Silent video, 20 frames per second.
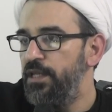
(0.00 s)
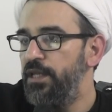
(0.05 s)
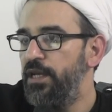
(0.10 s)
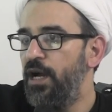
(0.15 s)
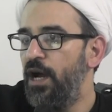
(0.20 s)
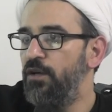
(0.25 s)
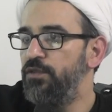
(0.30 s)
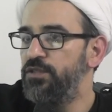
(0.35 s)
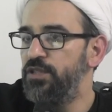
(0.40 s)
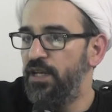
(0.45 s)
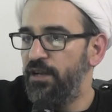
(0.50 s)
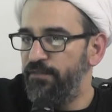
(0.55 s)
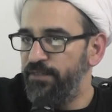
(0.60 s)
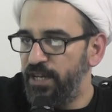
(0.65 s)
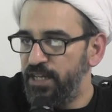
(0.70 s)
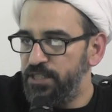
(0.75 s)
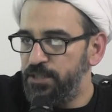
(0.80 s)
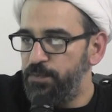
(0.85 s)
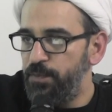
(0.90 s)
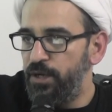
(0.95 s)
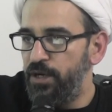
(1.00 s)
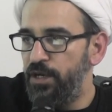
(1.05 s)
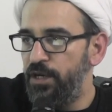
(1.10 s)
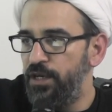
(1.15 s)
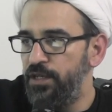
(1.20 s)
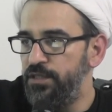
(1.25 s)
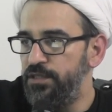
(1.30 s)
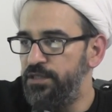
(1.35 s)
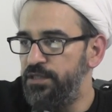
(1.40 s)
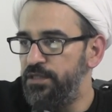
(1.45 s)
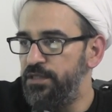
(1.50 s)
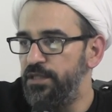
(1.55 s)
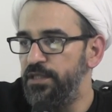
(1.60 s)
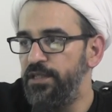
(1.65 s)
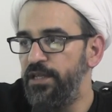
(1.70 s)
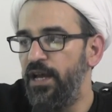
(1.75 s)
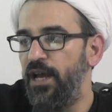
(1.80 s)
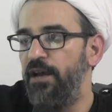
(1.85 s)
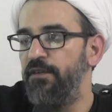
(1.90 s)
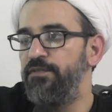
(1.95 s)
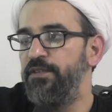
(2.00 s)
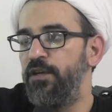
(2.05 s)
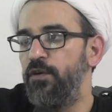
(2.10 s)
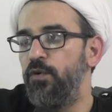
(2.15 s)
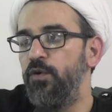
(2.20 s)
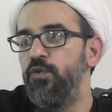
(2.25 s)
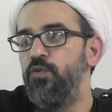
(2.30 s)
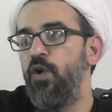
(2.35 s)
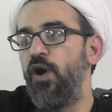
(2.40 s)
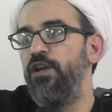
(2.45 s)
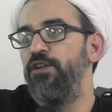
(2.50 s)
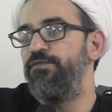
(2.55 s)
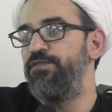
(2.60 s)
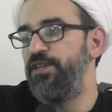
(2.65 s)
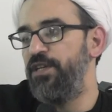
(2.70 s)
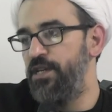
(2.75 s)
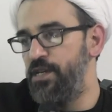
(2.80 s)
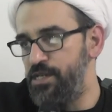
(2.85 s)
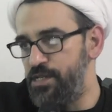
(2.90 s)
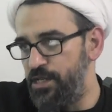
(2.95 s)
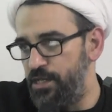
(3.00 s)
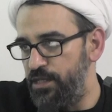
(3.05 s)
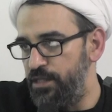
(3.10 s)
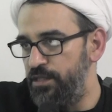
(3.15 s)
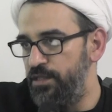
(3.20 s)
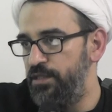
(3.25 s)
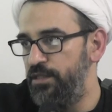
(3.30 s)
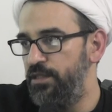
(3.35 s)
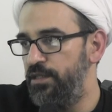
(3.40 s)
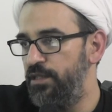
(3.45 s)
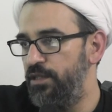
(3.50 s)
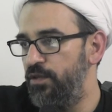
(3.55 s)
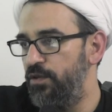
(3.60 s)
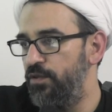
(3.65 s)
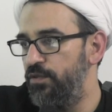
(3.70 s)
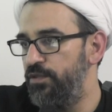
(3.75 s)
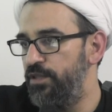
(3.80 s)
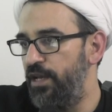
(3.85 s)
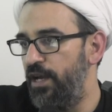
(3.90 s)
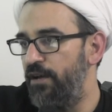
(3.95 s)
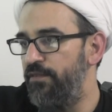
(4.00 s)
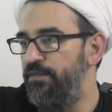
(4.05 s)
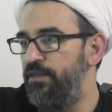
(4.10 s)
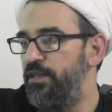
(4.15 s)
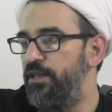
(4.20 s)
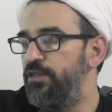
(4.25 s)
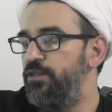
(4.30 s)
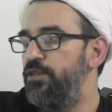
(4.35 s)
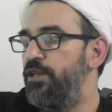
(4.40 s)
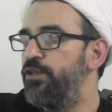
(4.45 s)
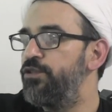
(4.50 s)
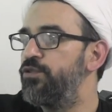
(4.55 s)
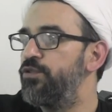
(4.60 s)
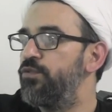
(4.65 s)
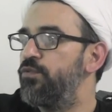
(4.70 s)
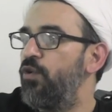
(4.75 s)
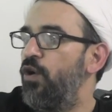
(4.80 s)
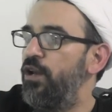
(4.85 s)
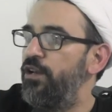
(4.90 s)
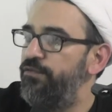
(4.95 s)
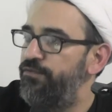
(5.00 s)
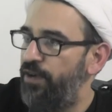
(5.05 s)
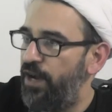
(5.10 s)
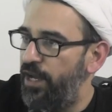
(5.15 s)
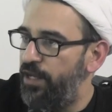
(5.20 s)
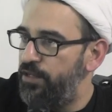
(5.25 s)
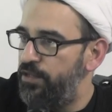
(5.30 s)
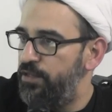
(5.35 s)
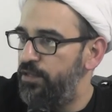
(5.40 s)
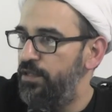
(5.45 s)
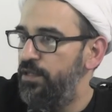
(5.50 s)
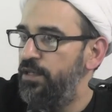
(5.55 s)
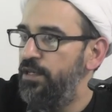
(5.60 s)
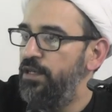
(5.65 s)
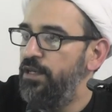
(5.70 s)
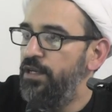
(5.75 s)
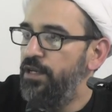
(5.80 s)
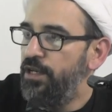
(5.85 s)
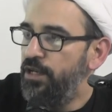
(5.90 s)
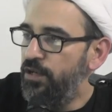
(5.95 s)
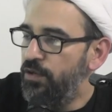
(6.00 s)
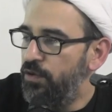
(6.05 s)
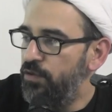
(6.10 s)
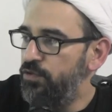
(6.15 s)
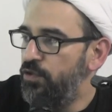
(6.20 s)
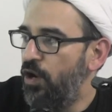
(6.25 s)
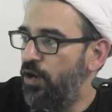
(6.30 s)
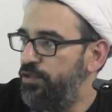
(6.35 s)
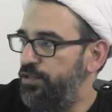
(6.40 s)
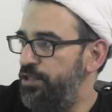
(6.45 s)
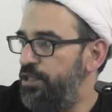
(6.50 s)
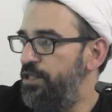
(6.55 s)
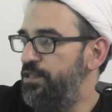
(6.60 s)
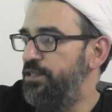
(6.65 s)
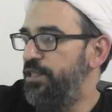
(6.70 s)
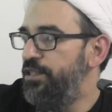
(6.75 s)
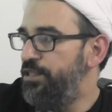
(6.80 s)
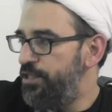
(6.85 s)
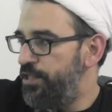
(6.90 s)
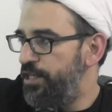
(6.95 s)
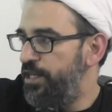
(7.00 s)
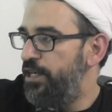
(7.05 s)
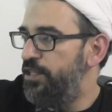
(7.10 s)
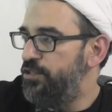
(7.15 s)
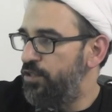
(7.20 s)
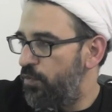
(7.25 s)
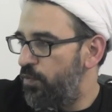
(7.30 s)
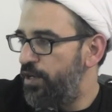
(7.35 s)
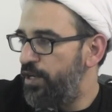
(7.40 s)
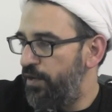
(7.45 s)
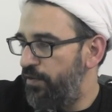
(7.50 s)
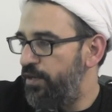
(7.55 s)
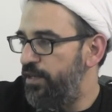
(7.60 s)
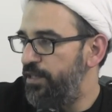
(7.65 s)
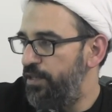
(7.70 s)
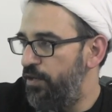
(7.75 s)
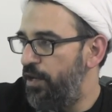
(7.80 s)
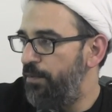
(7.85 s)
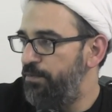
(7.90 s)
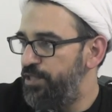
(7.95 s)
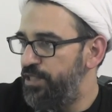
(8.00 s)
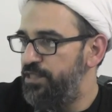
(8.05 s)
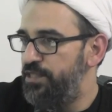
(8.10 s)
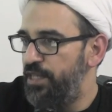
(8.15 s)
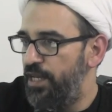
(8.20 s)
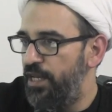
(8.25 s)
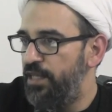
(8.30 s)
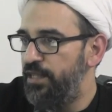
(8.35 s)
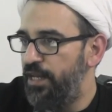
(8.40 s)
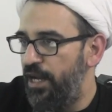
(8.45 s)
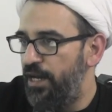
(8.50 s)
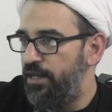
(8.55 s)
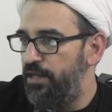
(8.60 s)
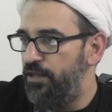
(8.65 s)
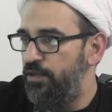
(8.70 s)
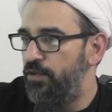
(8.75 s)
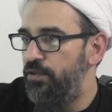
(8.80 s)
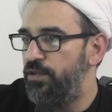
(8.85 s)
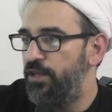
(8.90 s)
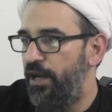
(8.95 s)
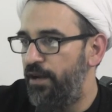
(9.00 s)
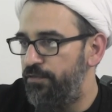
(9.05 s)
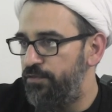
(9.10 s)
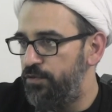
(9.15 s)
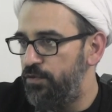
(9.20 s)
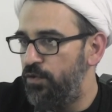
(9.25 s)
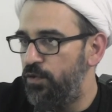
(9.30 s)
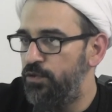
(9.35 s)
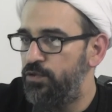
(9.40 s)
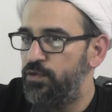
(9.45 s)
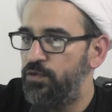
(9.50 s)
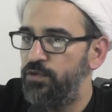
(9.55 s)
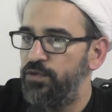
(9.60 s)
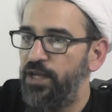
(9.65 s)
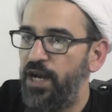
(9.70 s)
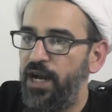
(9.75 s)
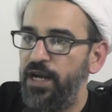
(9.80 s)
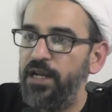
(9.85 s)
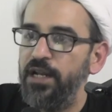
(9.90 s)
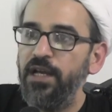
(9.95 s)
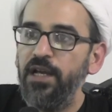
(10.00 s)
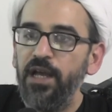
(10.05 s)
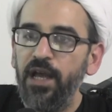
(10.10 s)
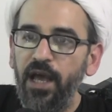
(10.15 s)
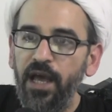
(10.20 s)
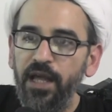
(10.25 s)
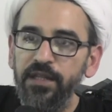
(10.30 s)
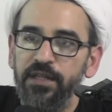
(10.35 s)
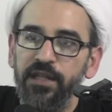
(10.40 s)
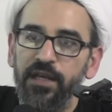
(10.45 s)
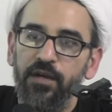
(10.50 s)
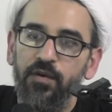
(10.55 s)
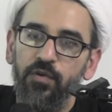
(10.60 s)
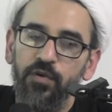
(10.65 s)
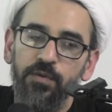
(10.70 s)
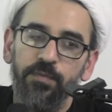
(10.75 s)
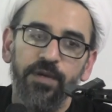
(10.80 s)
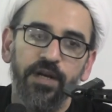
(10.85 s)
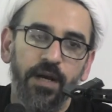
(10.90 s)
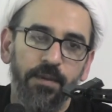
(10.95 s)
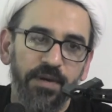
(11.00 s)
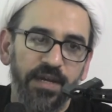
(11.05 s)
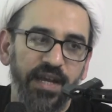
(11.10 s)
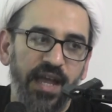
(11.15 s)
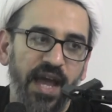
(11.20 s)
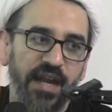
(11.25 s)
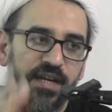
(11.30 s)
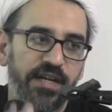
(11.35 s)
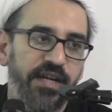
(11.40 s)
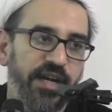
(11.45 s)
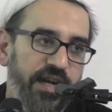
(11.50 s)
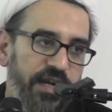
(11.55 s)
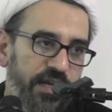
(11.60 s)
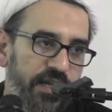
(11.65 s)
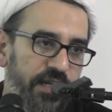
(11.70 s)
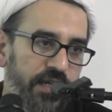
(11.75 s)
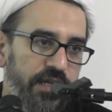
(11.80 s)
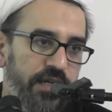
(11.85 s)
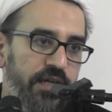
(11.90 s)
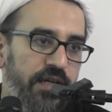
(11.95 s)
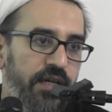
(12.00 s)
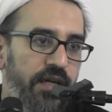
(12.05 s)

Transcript: the council of experts they have their own qualification you know they have the, they should qualify you know doctors engineers or whatever you know i'm just saying that you know they have to go through that and they could become a candidate